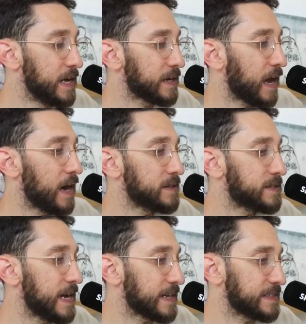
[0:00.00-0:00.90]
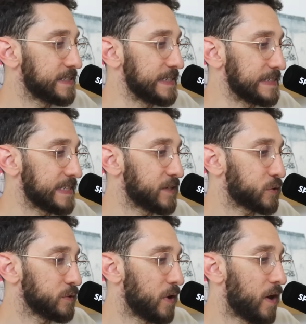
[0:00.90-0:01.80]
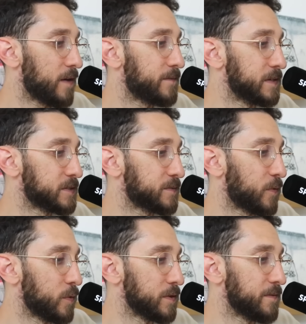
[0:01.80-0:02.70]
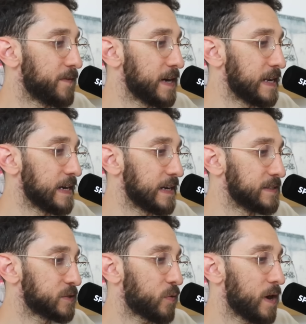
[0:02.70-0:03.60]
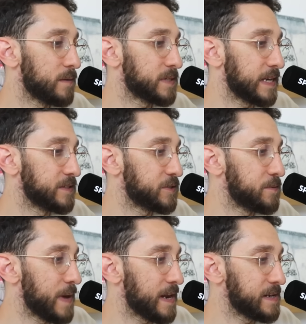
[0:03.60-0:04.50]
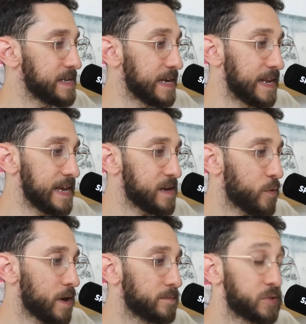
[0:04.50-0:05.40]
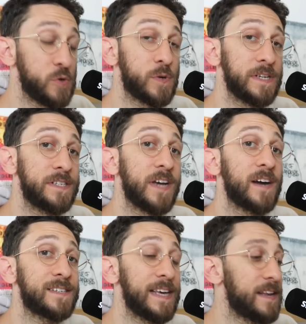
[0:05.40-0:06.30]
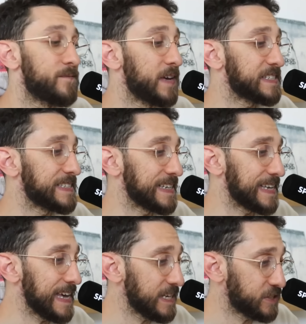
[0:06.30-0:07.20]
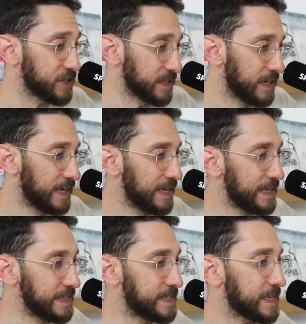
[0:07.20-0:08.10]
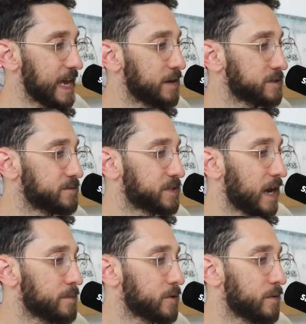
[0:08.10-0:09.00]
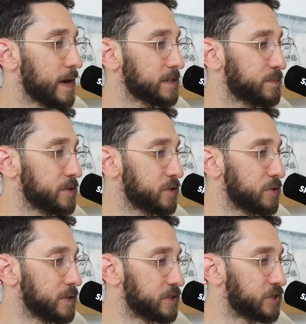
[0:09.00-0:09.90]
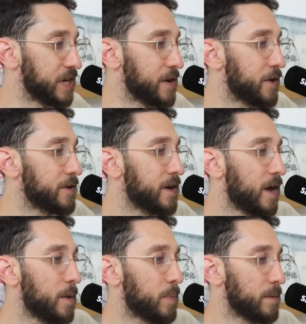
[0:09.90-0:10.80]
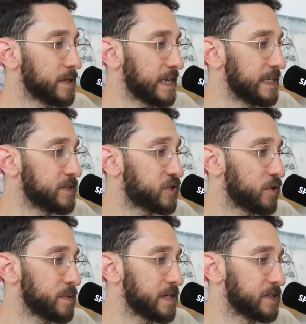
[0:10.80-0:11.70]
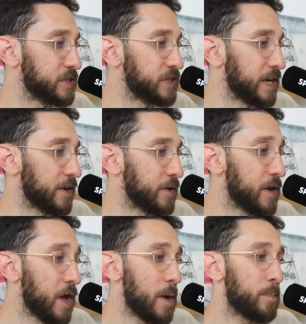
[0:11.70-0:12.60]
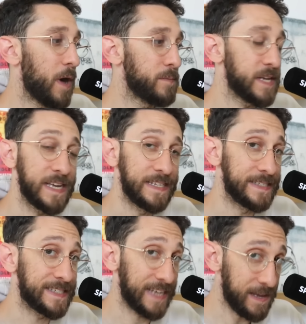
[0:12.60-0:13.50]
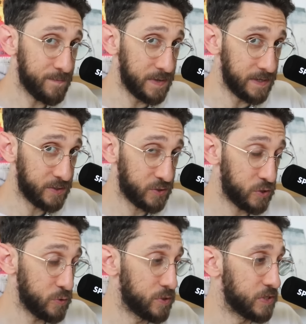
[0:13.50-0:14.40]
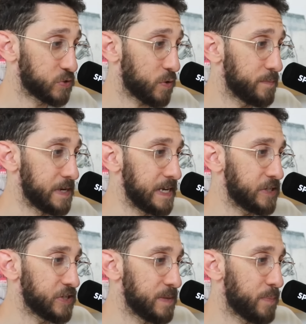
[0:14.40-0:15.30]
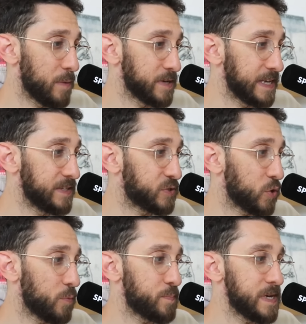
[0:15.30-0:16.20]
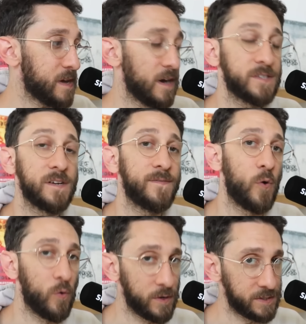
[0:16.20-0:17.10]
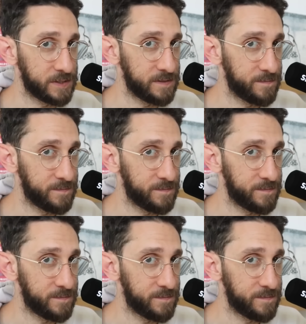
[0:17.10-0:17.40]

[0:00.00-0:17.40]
contacted the Central Office for the Fight Against Crimes Against Humanity and Hate Crimes to conduct an investigation into the counts of cyber harassment due to gender, public insult because of gender, public incitement to discrimination, and public insult because of origin.